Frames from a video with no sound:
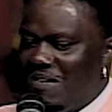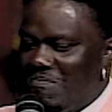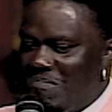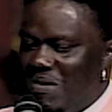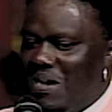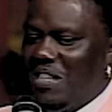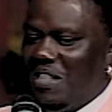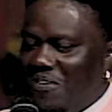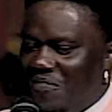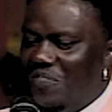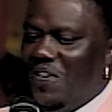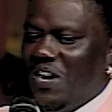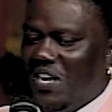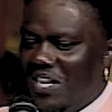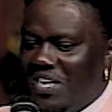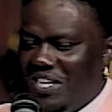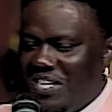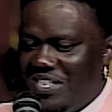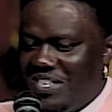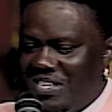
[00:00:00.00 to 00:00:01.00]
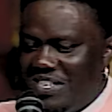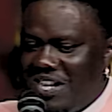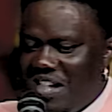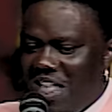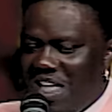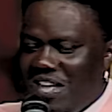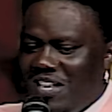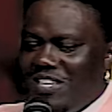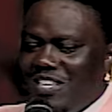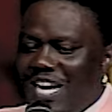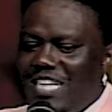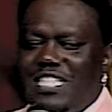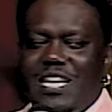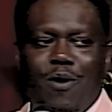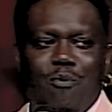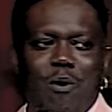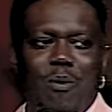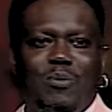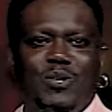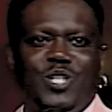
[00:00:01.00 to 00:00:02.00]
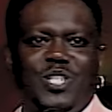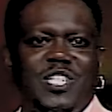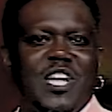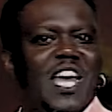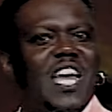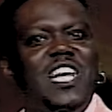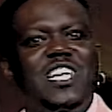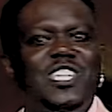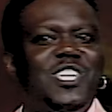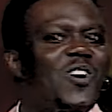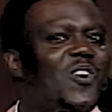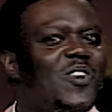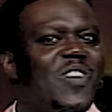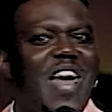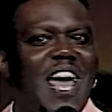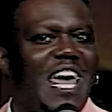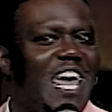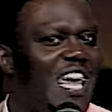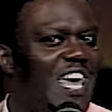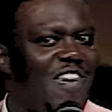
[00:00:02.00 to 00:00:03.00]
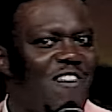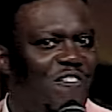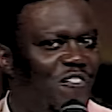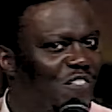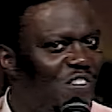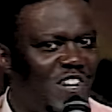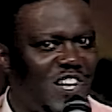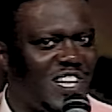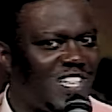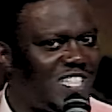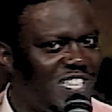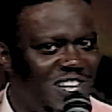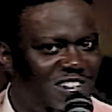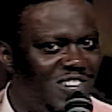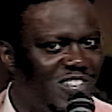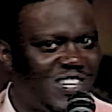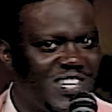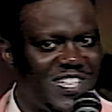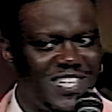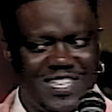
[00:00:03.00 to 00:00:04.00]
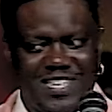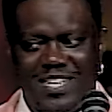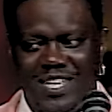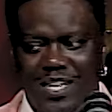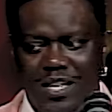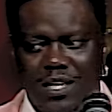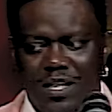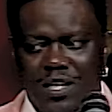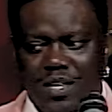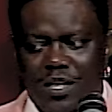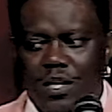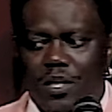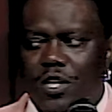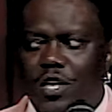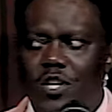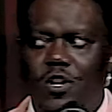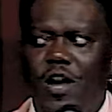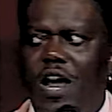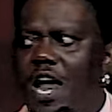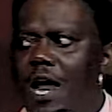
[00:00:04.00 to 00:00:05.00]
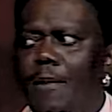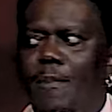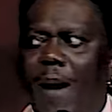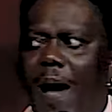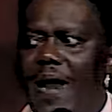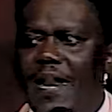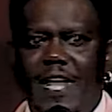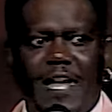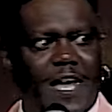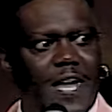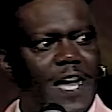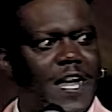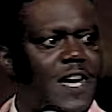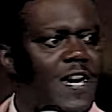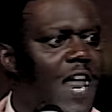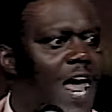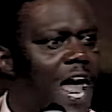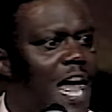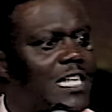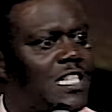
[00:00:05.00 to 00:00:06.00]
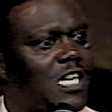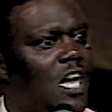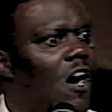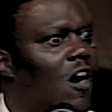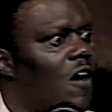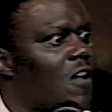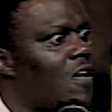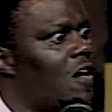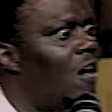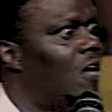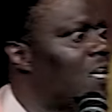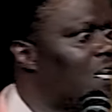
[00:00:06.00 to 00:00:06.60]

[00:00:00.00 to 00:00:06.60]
motherfucker. That's how women used to say, he showed like he can fuck, don't he? You know, everybody in here nasty. All y'all